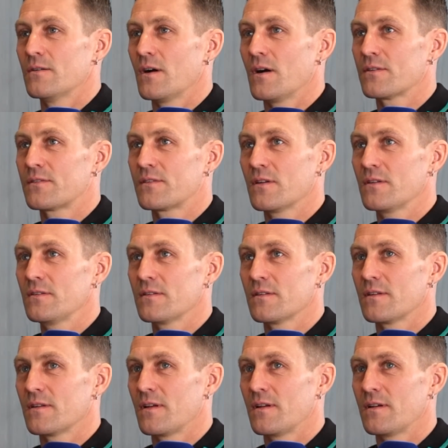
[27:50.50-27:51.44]
I
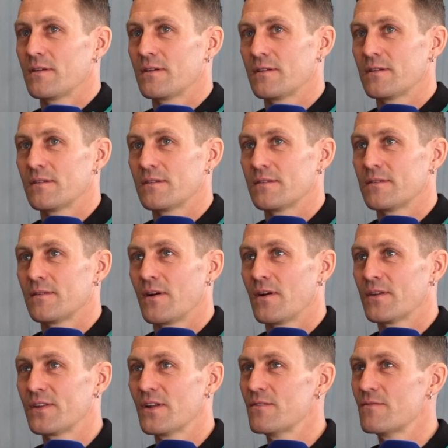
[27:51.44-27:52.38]

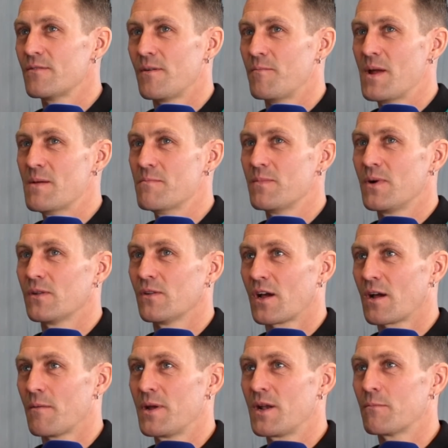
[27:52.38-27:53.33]
don't remember.
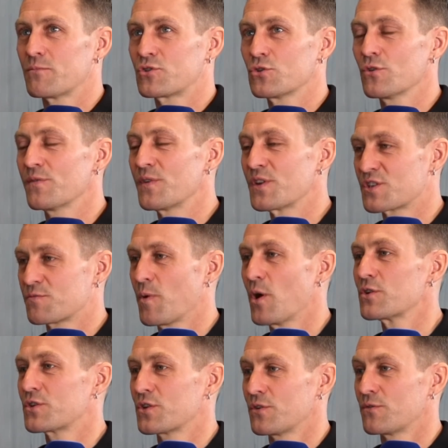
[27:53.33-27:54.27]
Like, I mean, I'm sure if you
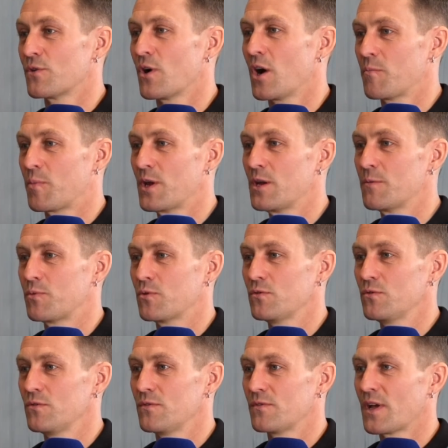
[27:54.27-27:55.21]
spoke to the right
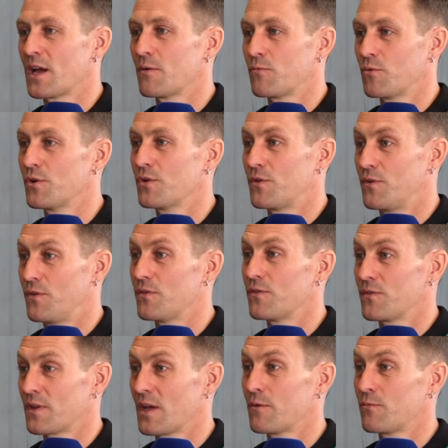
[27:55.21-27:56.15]
people, they would
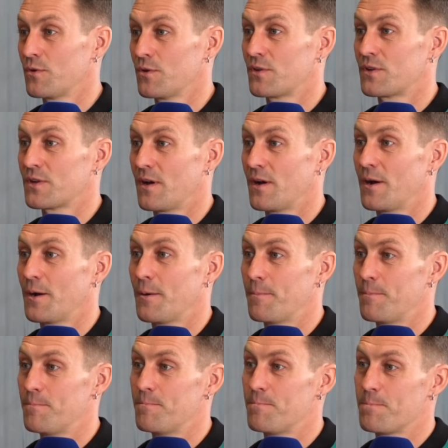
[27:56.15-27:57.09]

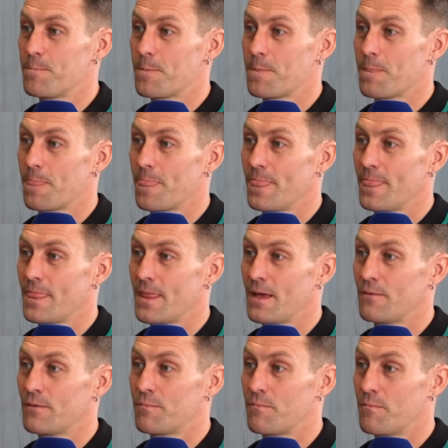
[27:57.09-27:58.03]
have
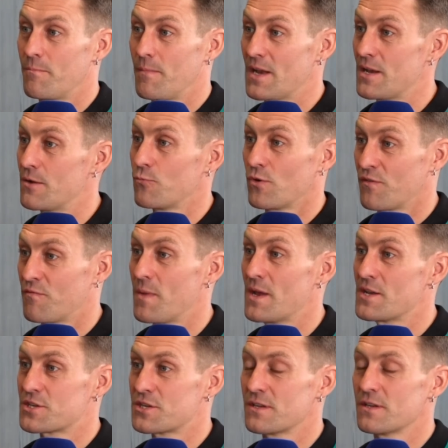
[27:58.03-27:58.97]

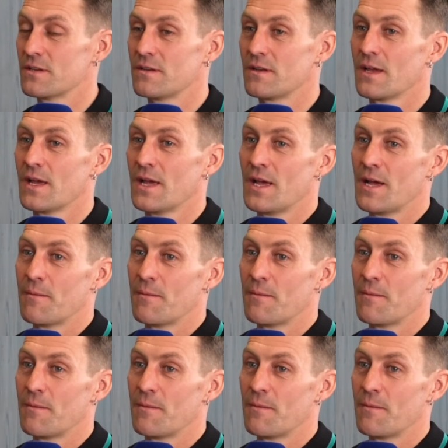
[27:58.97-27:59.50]
mentioned it.